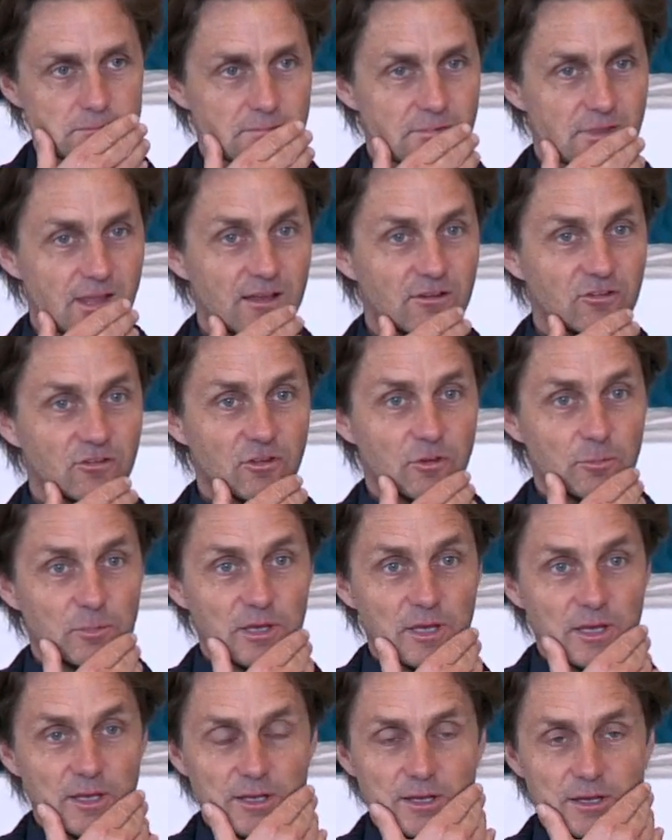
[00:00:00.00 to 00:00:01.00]
That's the
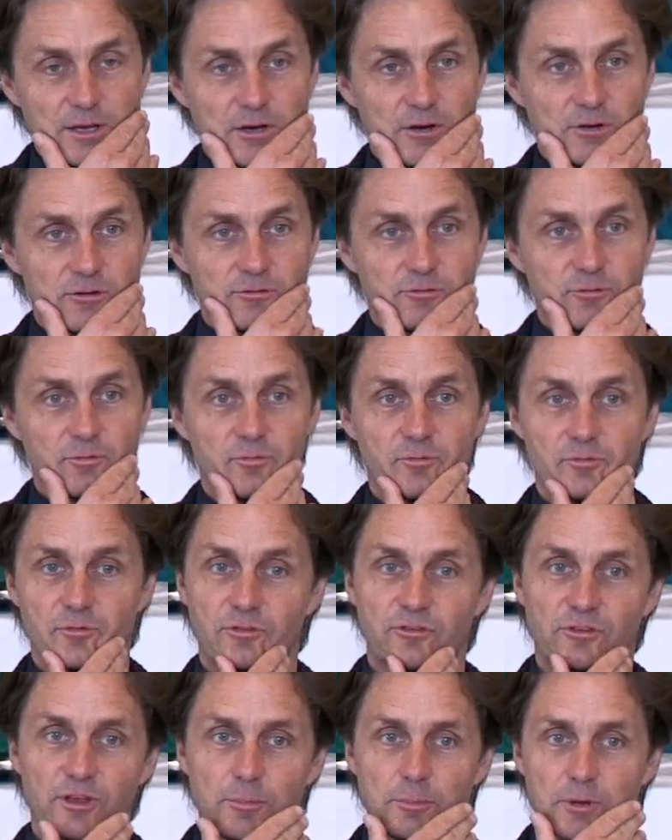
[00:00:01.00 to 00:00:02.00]
beginning of
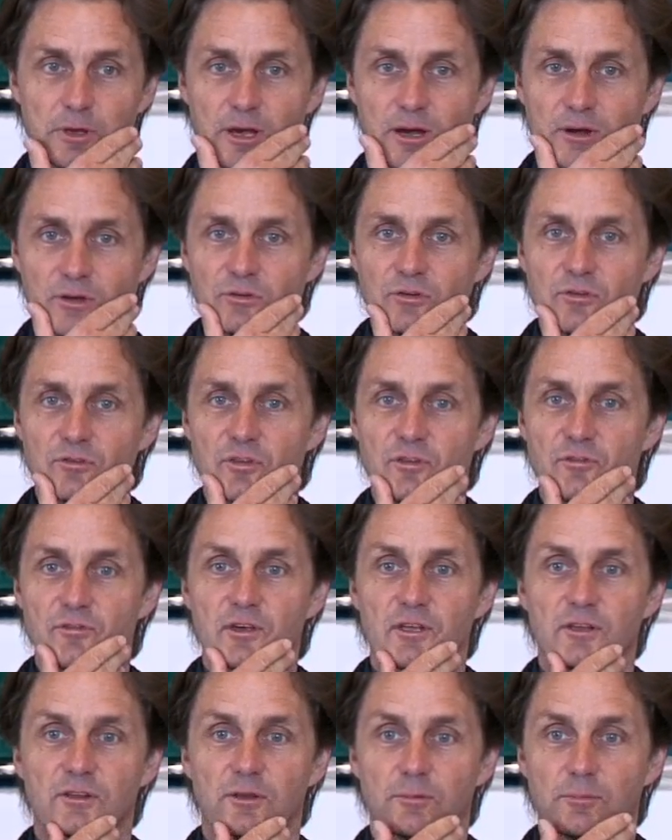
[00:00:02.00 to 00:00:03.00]
stepping out of the
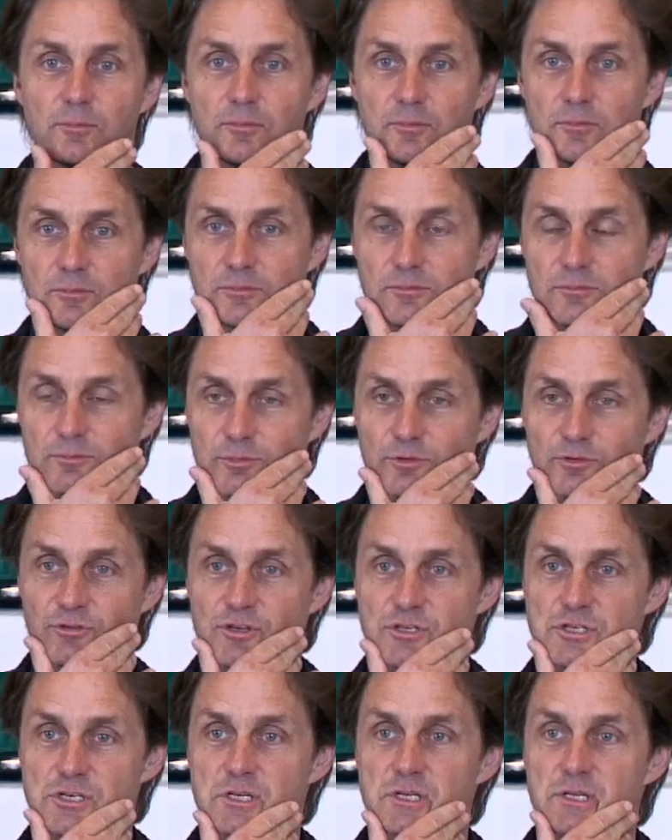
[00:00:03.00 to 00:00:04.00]
victim
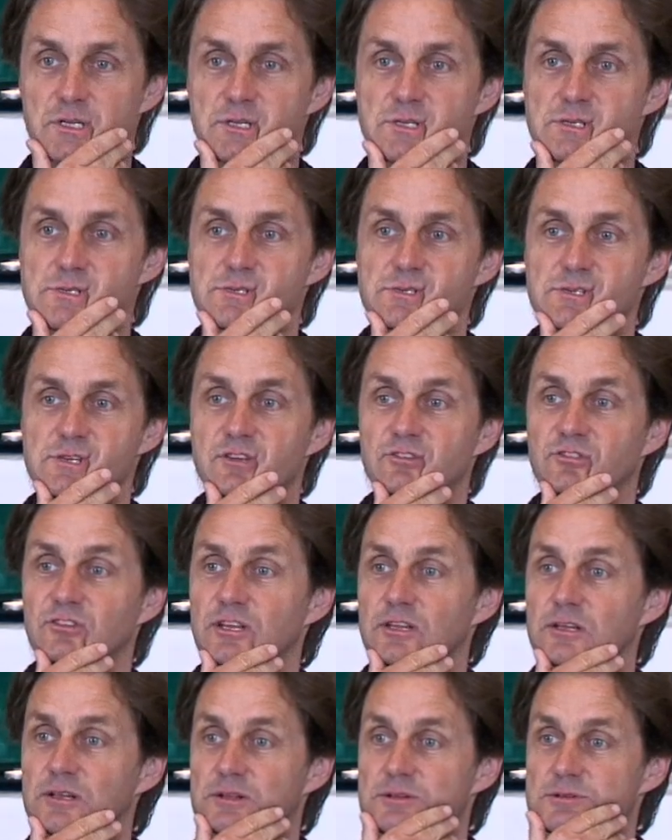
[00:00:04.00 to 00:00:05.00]
position, isn't
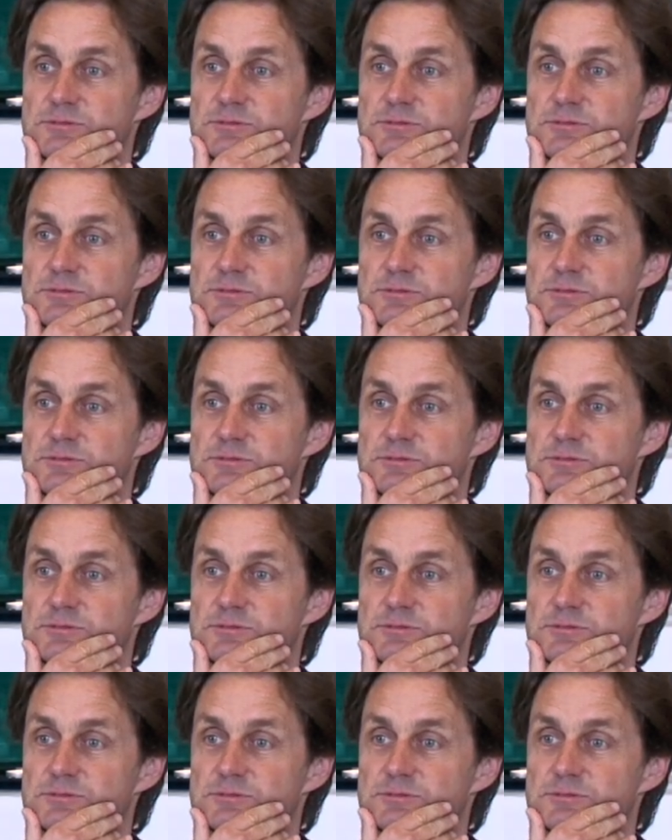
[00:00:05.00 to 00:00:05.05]
it?